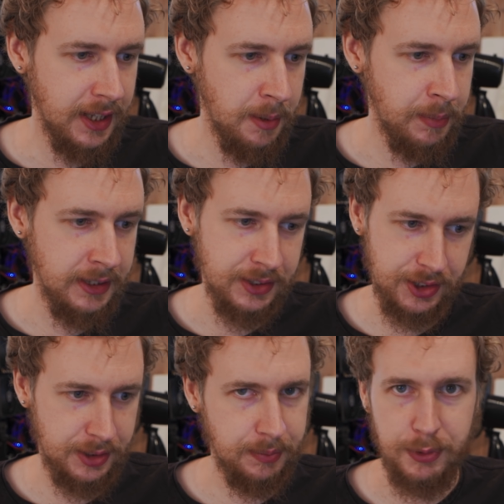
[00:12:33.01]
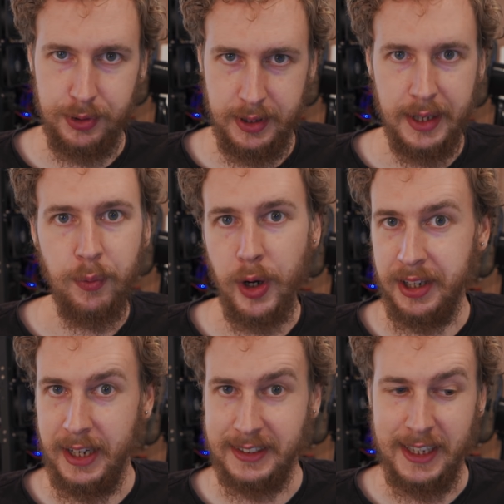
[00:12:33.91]
That means
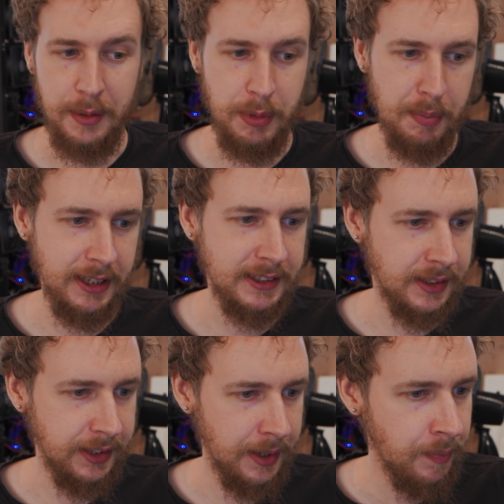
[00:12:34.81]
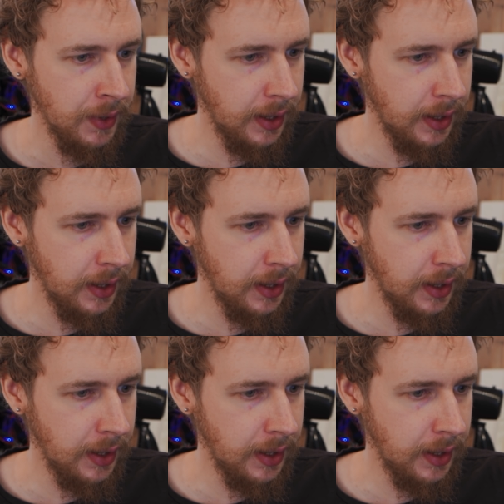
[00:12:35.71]
run as admin basically.